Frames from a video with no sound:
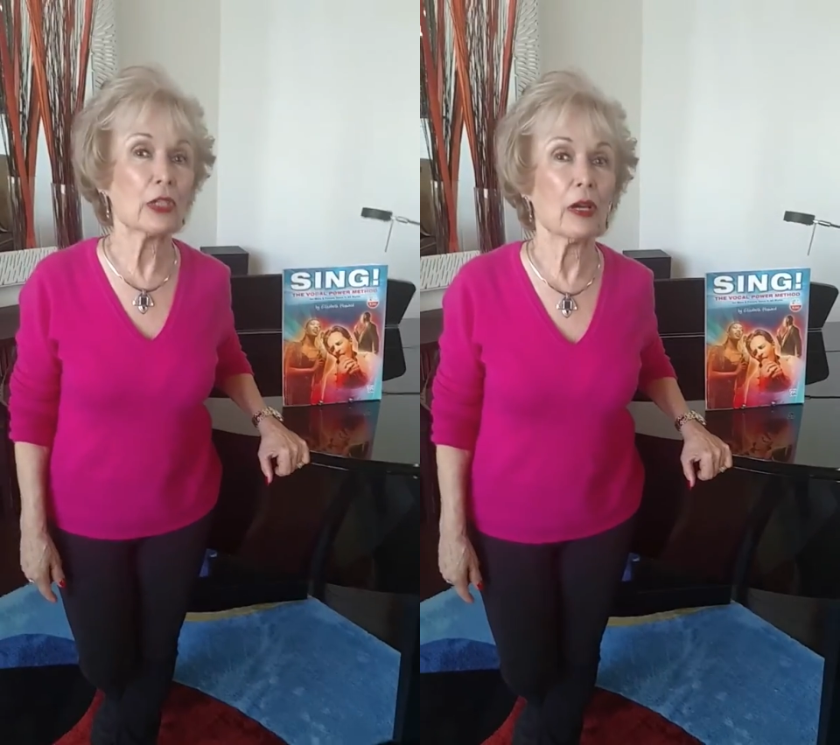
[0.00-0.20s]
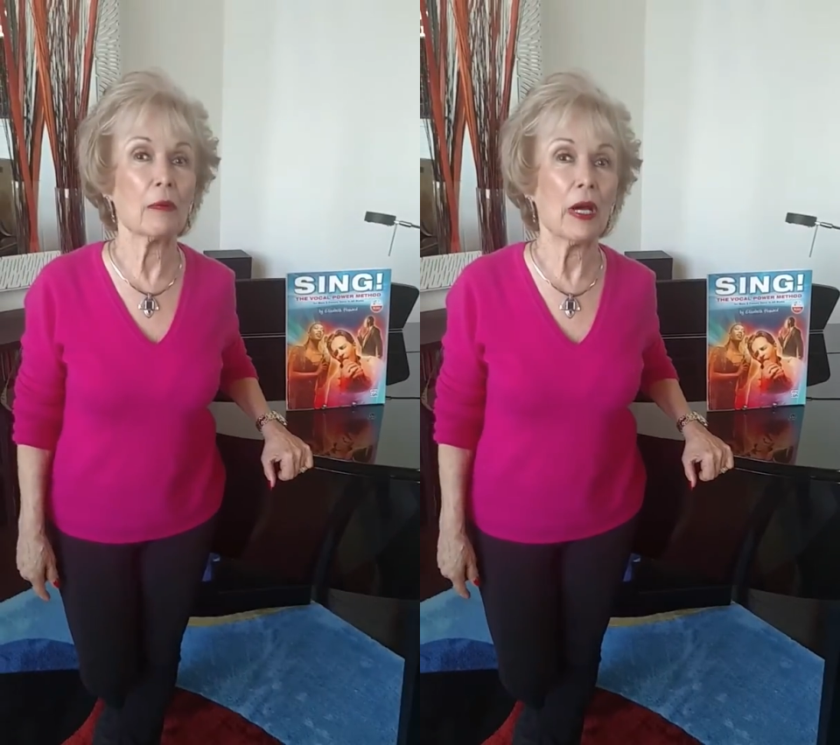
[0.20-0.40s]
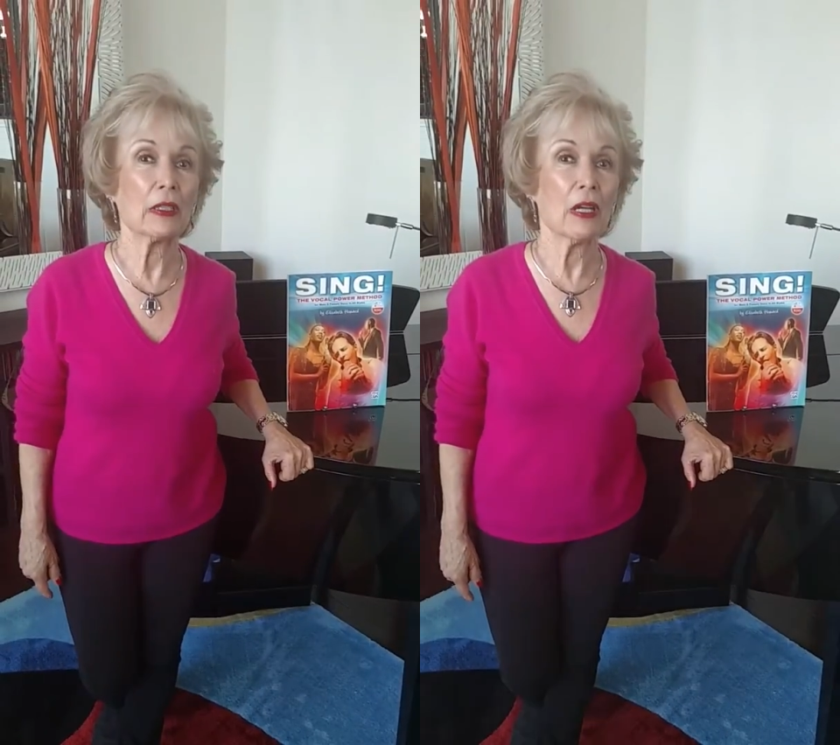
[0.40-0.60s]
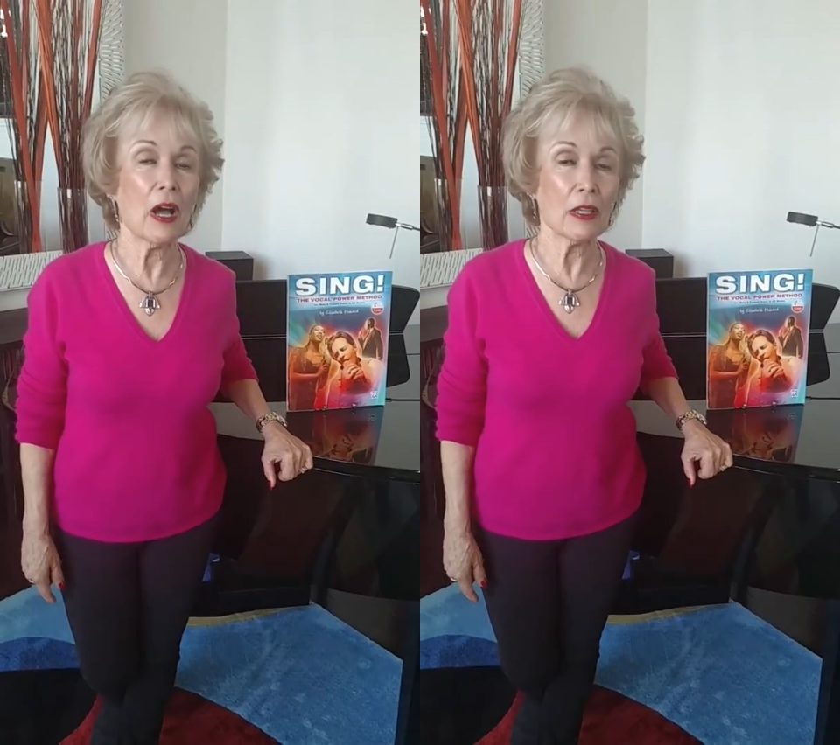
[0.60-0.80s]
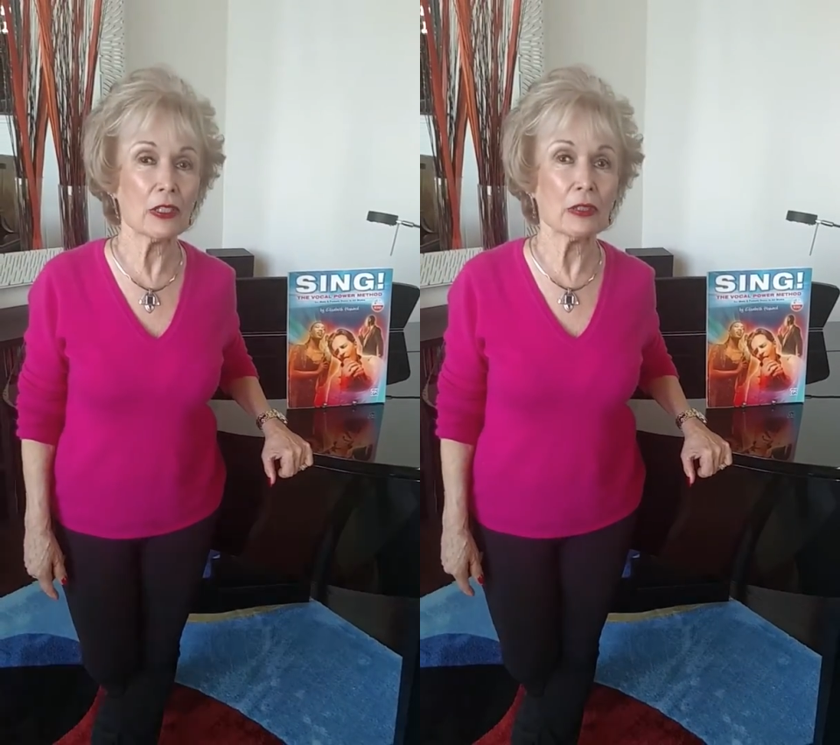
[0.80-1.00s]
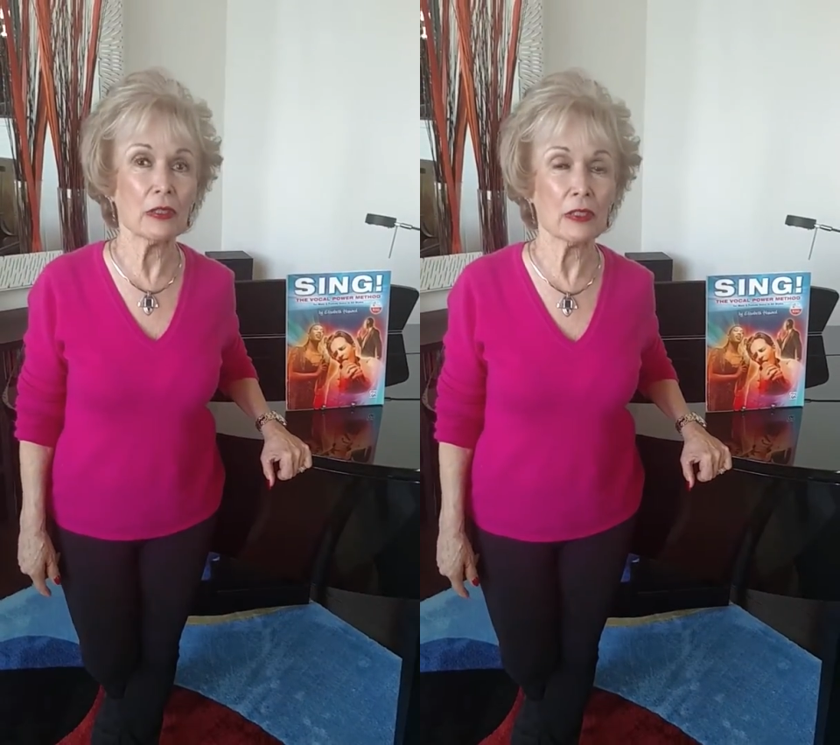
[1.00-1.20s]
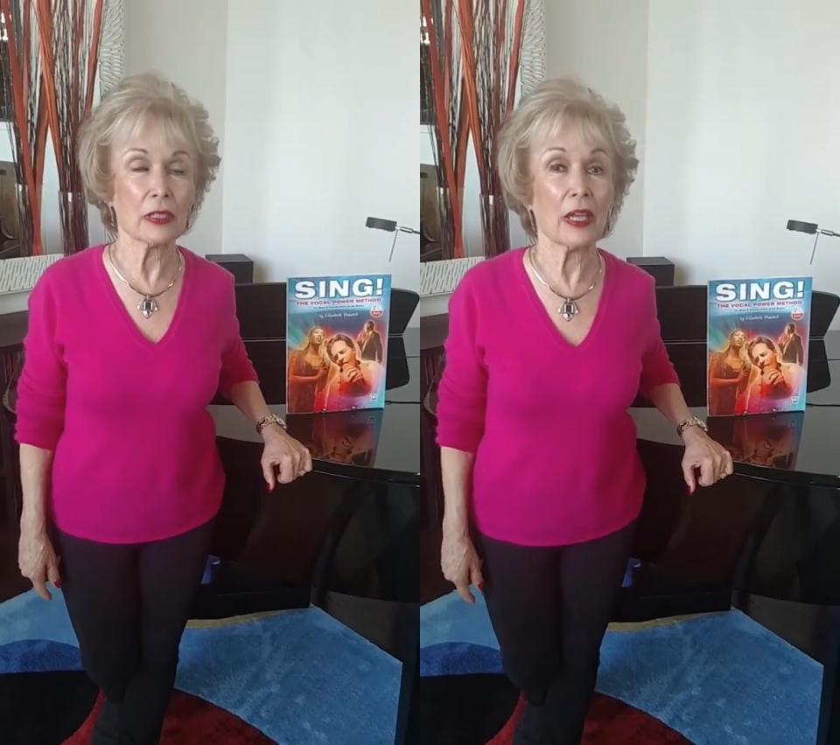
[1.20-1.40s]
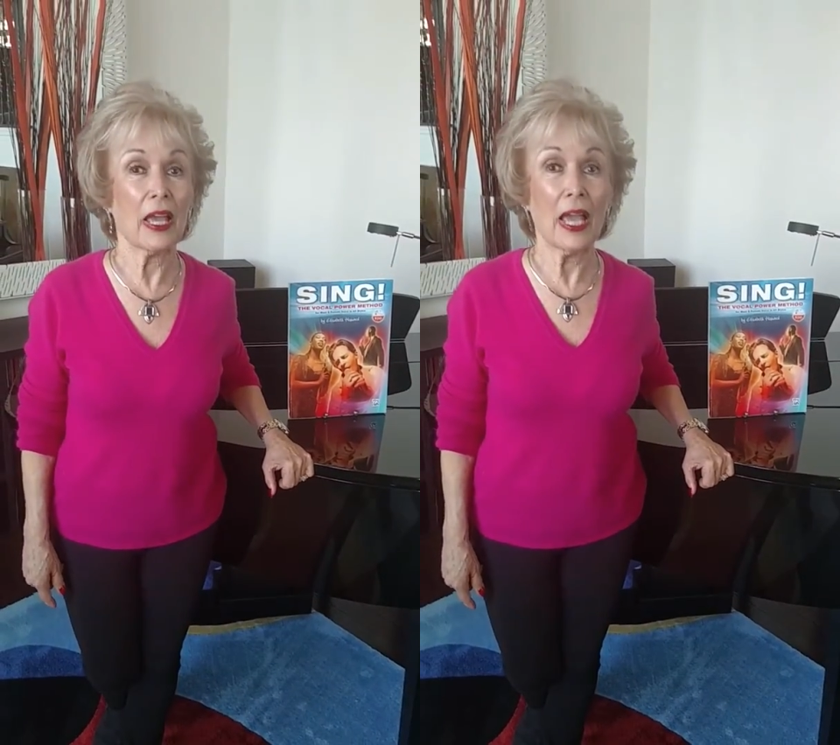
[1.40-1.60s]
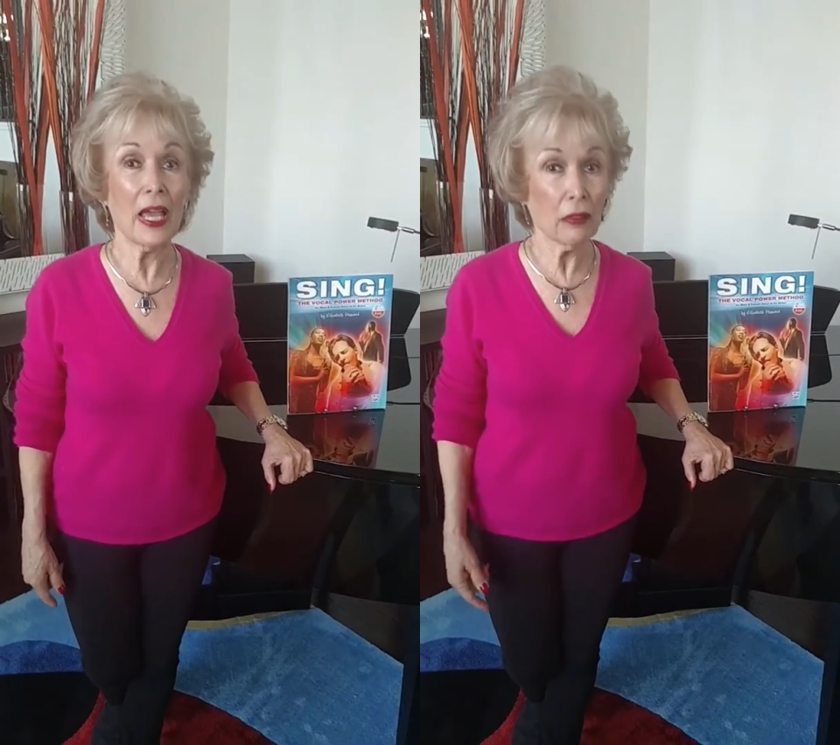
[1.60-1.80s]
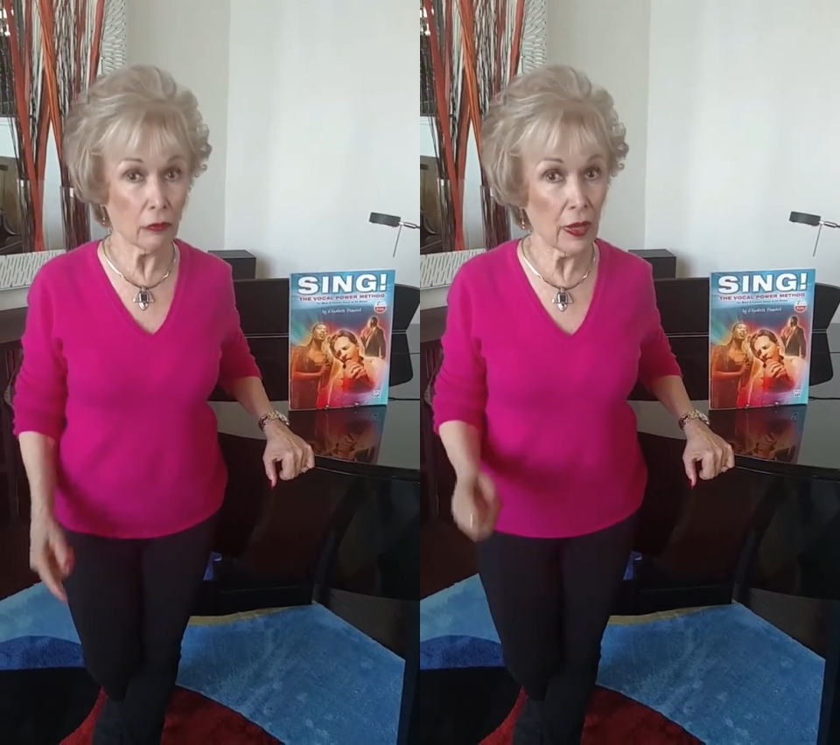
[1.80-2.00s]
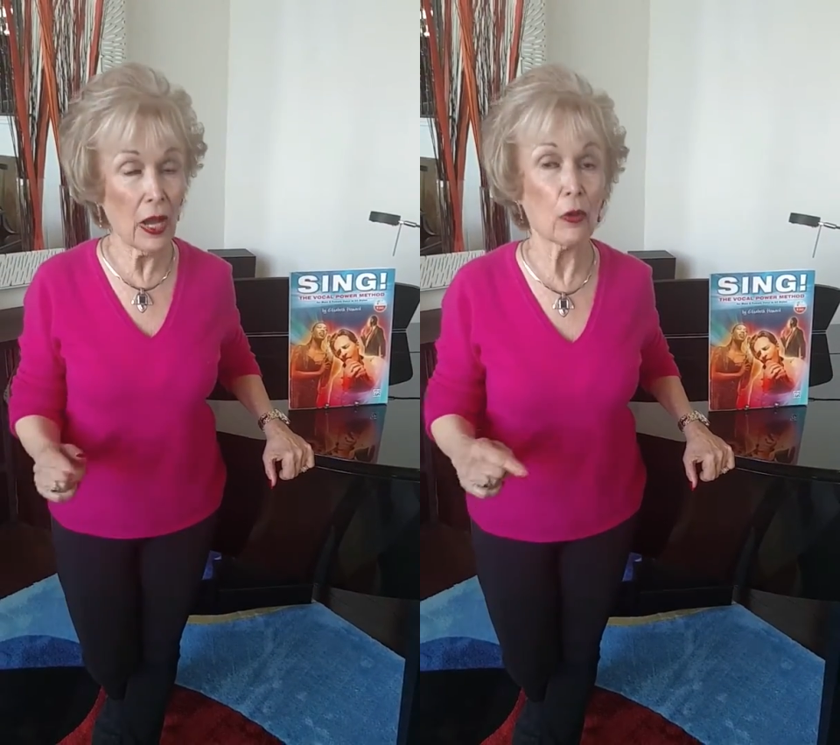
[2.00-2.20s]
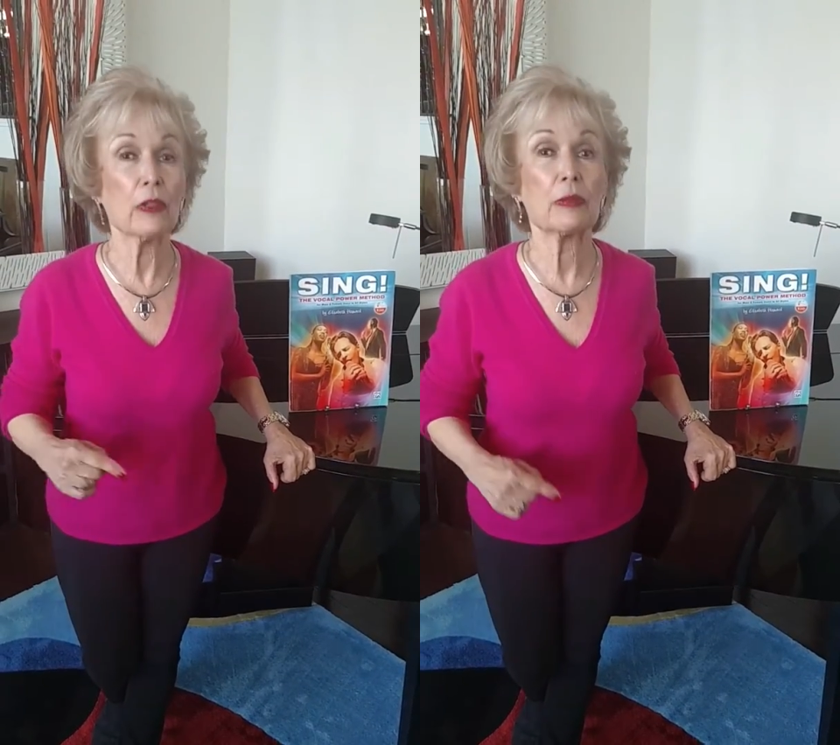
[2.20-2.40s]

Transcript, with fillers: about consonants and vowels,